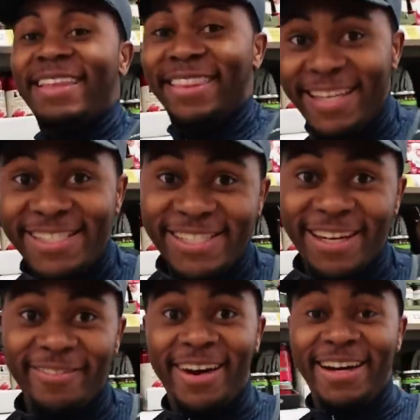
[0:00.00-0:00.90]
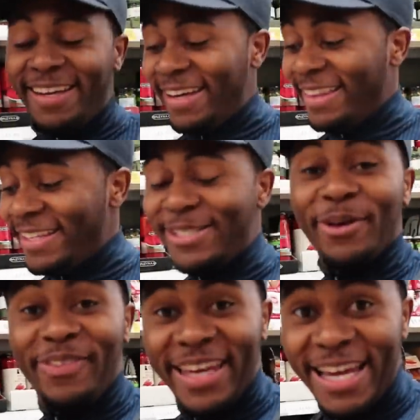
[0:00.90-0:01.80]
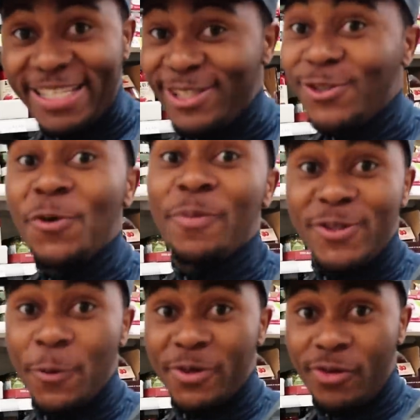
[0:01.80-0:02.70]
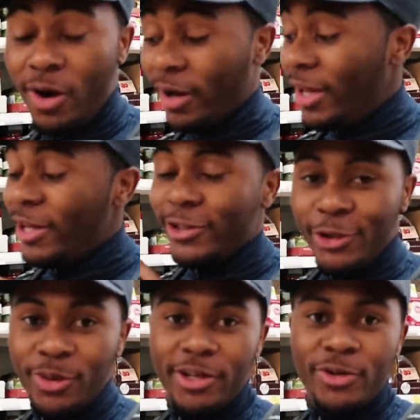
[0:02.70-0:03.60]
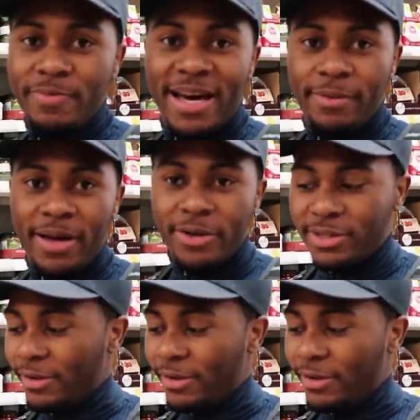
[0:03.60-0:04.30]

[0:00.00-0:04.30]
This shit right here, this stuff here is super, super strong. Do not use mad amounts.